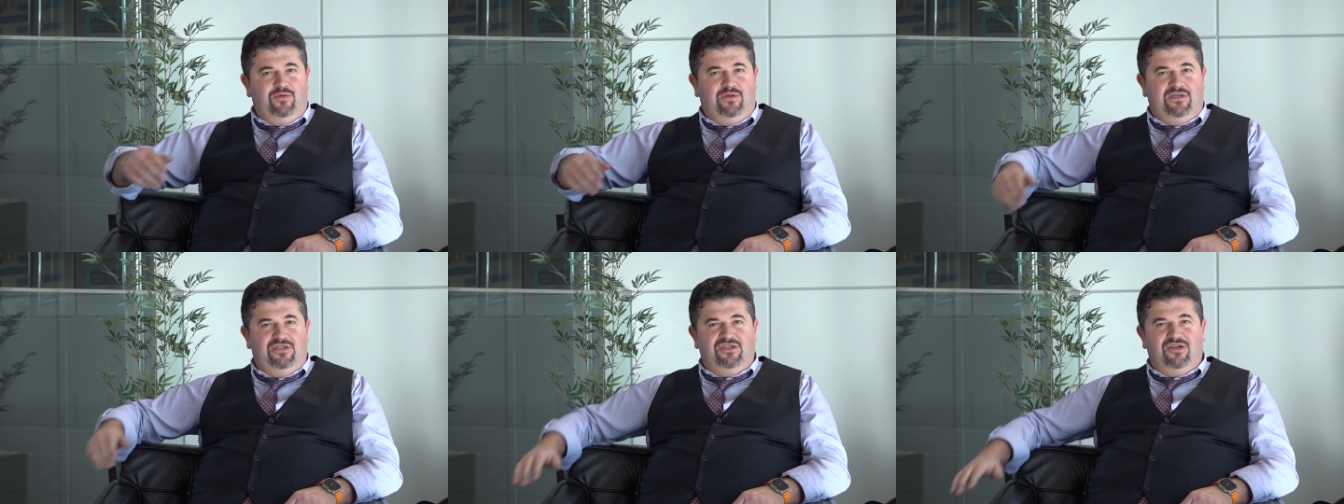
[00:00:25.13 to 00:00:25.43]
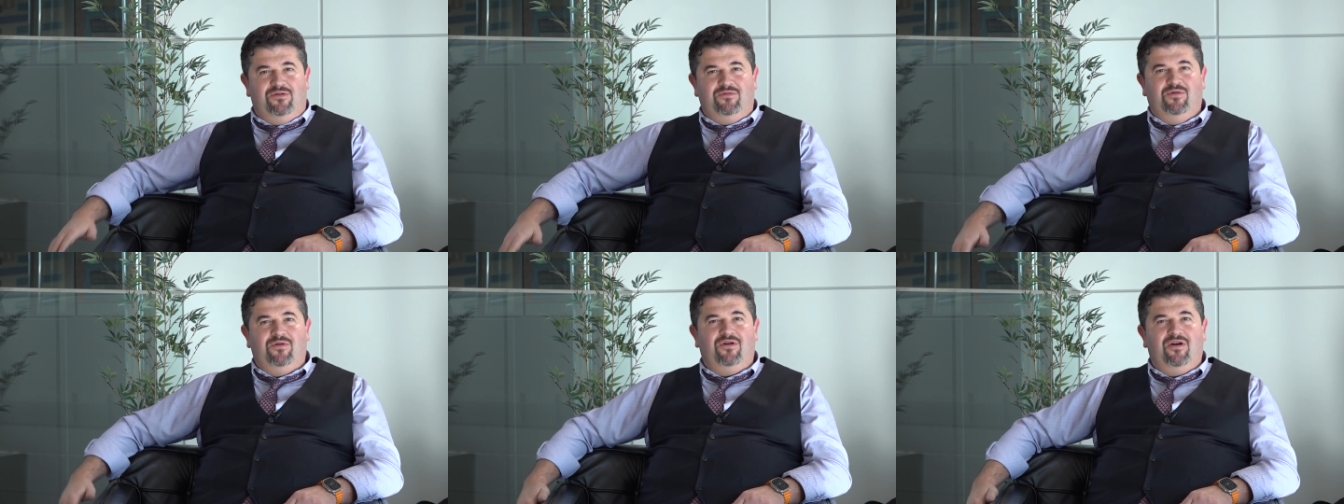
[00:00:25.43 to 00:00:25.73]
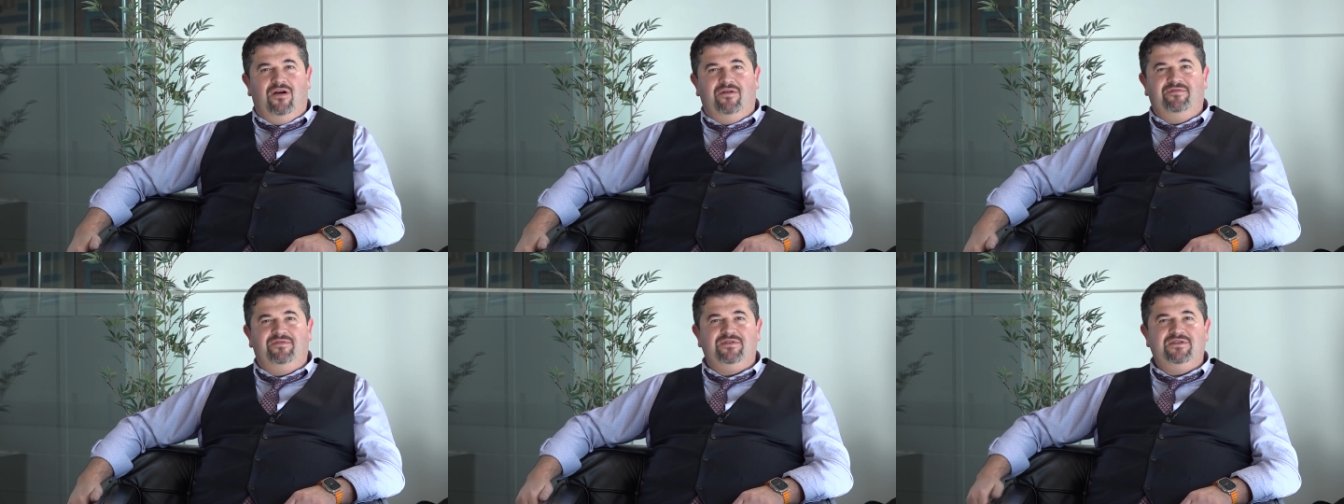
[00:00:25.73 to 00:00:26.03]
the General
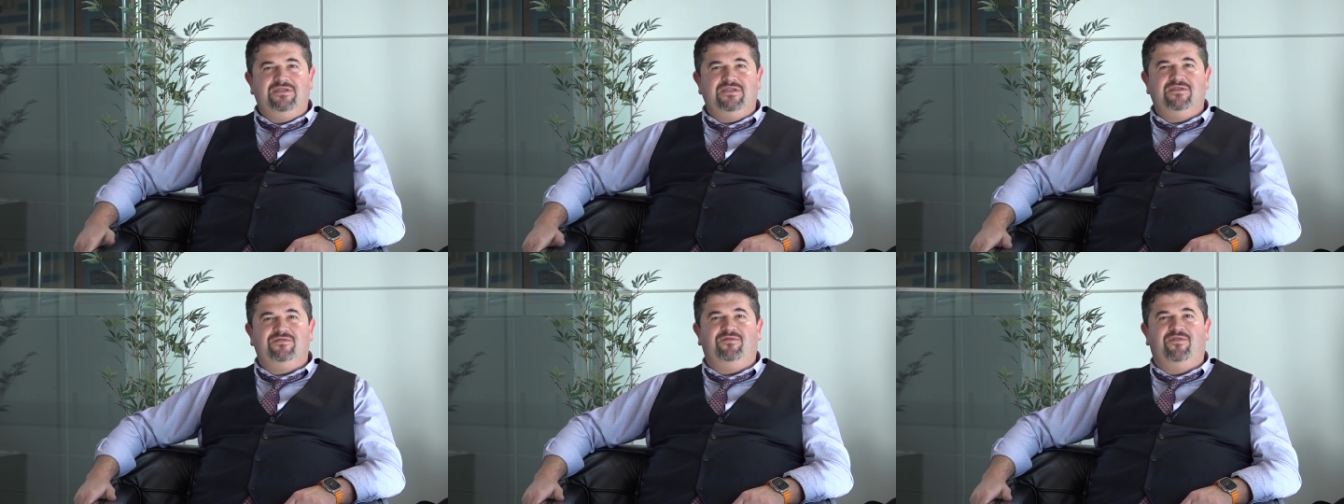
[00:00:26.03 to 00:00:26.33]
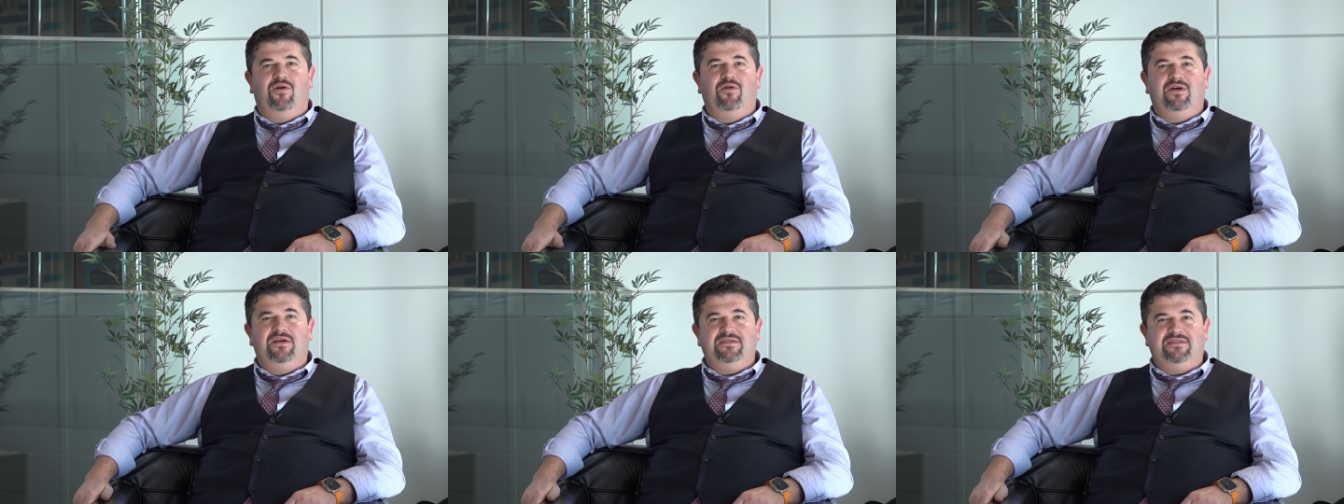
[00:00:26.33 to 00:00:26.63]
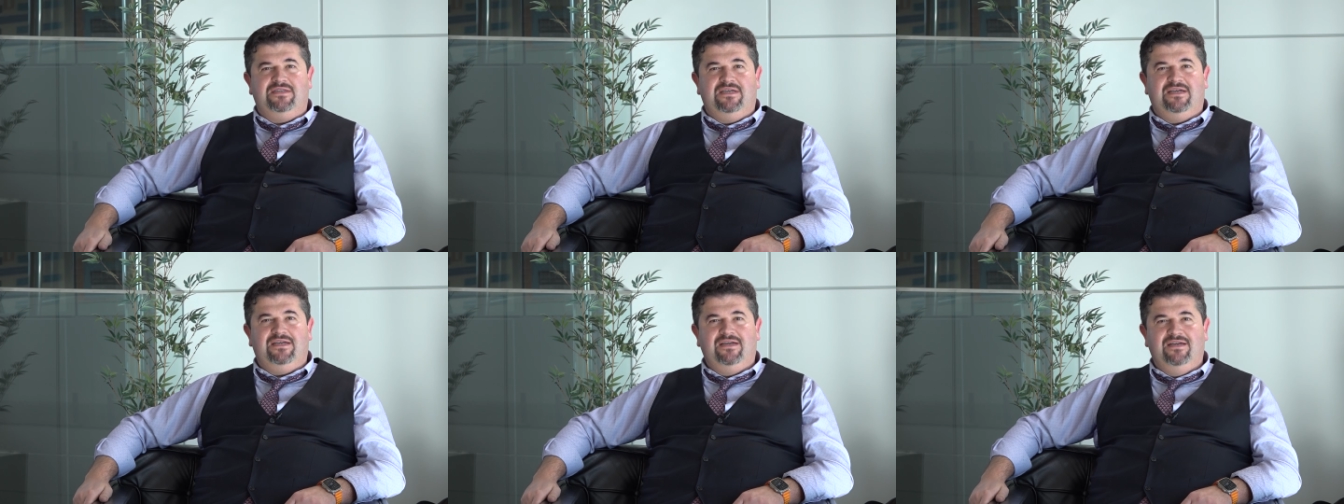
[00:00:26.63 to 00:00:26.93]
Conference is
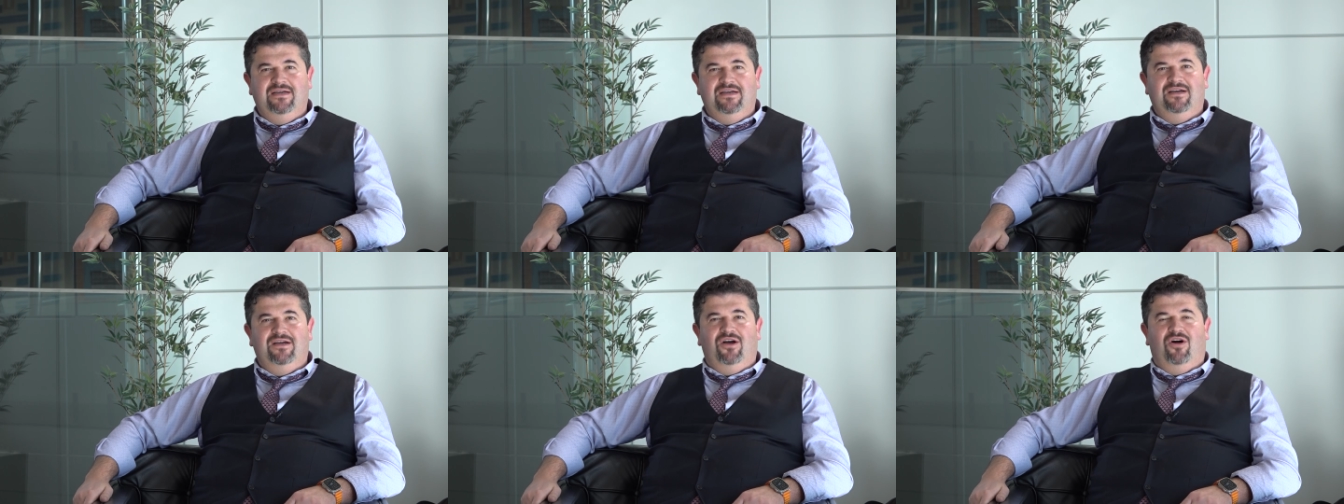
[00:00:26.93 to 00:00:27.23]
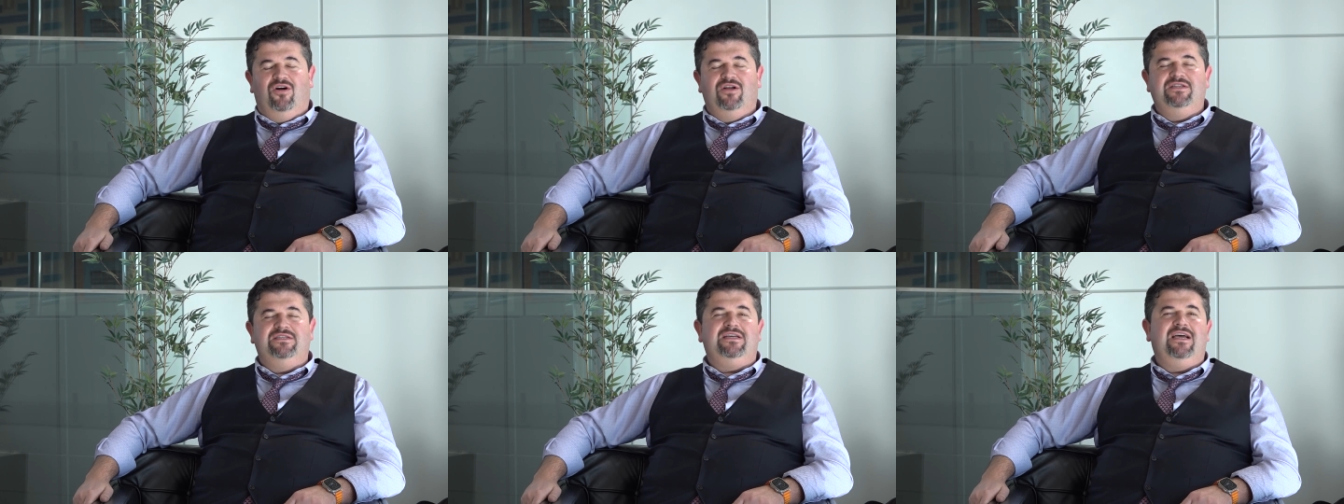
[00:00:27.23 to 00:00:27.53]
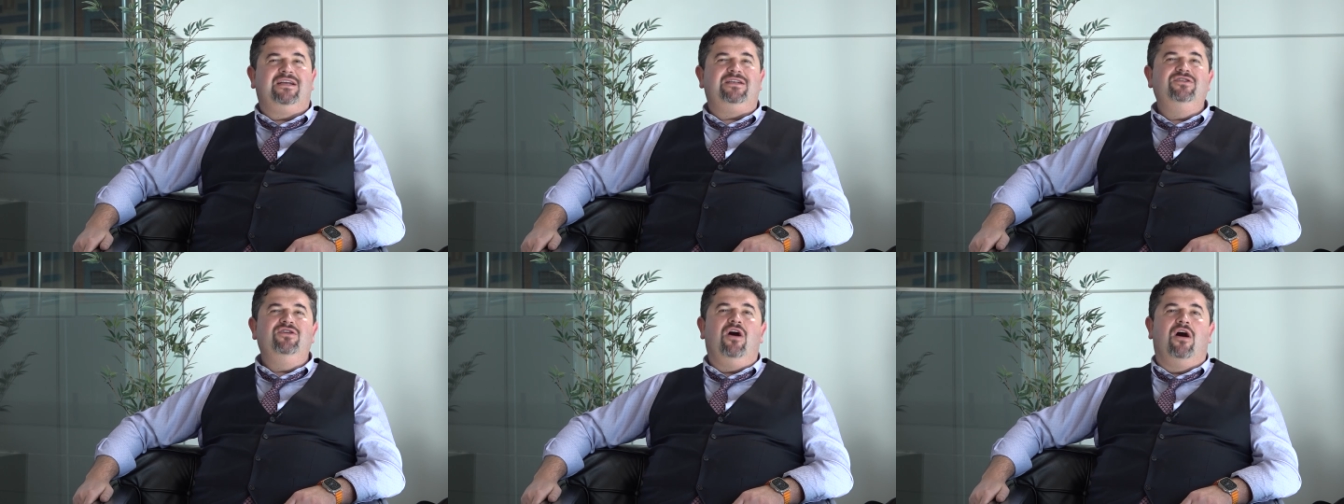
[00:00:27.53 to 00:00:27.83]
focusing on
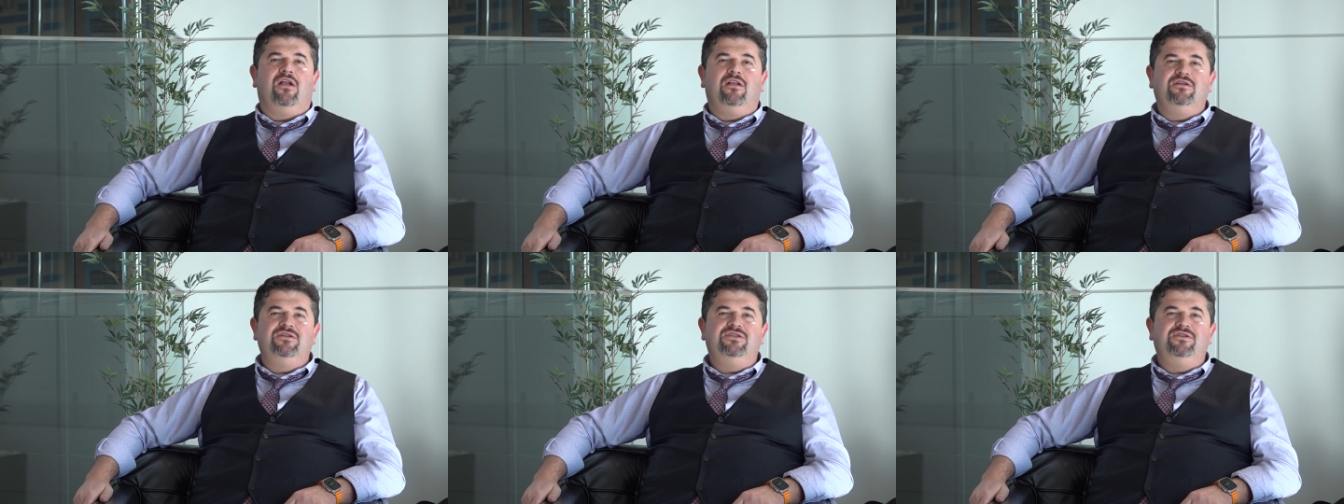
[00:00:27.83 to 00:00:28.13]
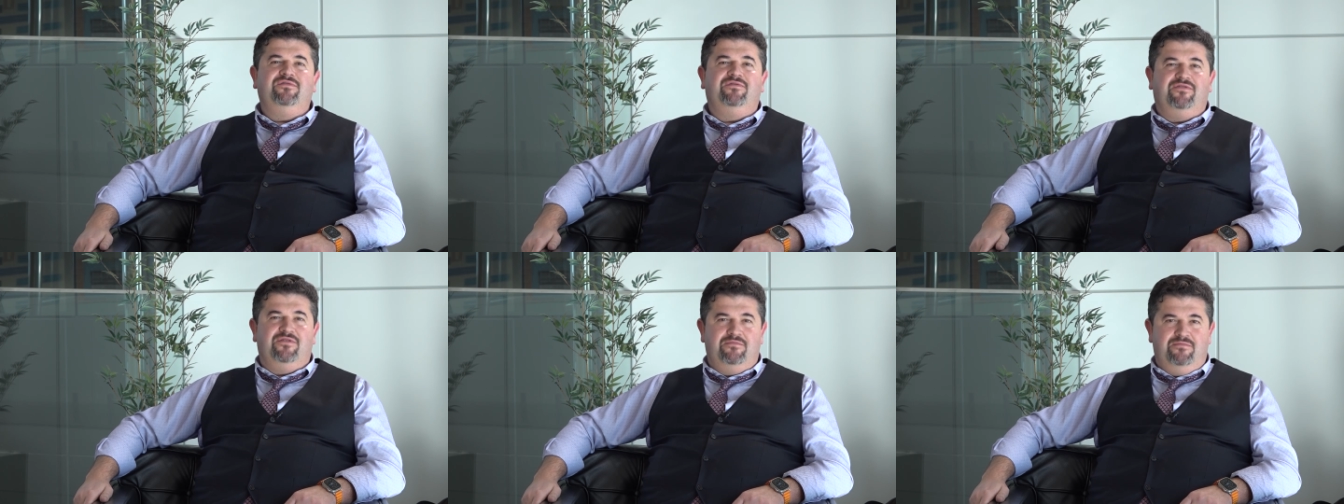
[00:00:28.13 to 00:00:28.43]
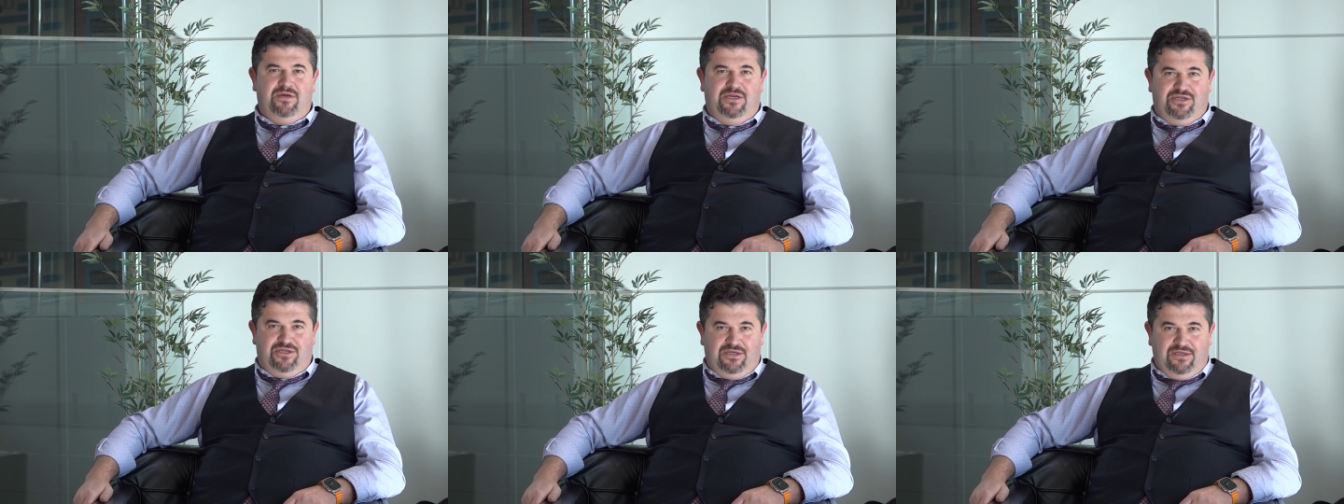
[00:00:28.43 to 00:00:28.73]
technology for
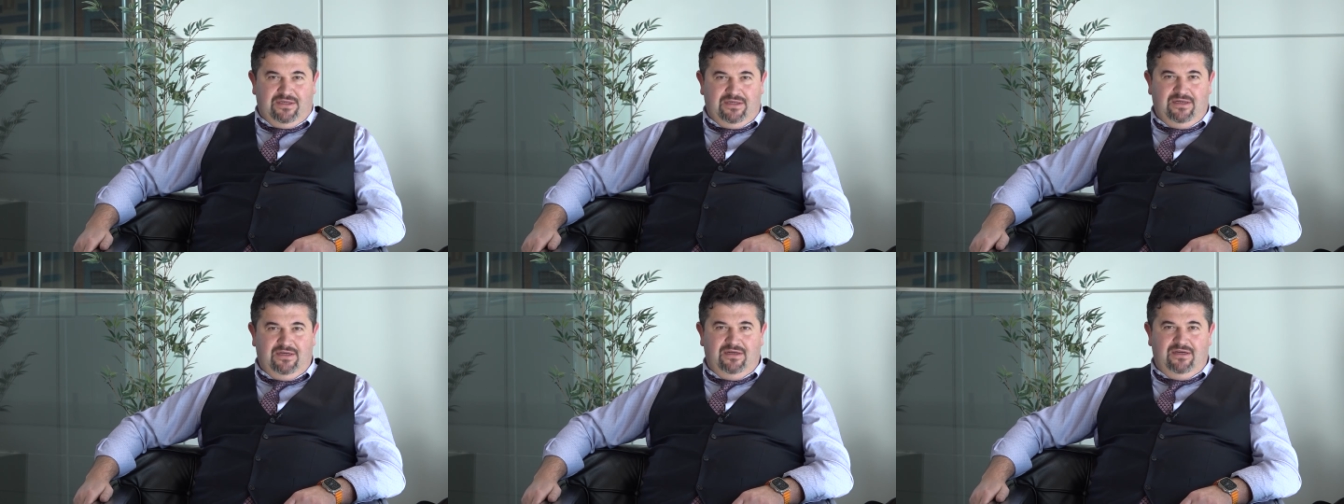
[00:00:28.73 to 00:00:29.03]
mission.